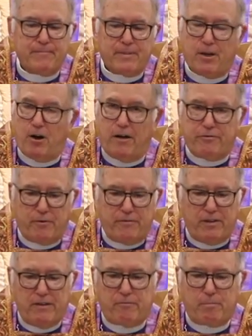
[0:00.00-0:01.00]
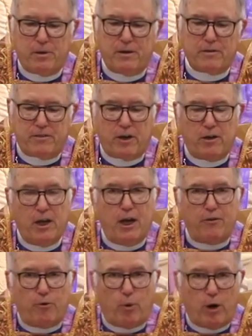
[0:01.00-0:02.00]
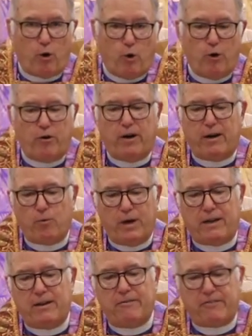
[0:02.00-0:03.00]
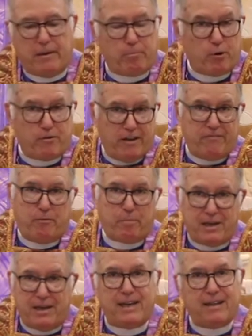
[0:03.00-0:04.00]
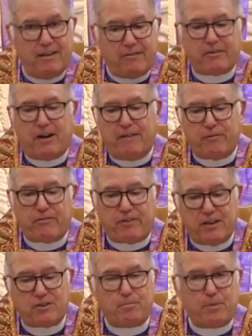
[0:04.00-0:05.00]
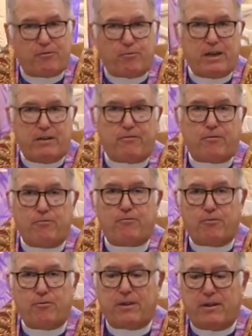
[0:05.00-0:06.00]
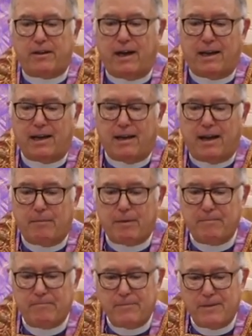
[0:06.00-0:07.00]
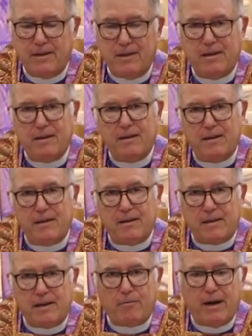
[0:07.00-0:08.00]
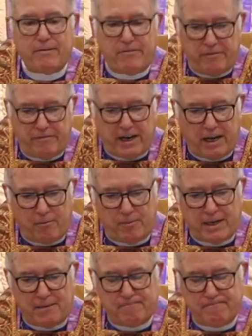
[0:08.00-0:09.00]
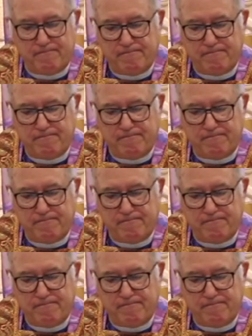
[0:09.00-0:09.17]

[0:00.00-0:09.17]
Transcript: The author of this book, the, the recorder and witness and participant in this conversation between Tutu and the Dalai Lama, he writes the following.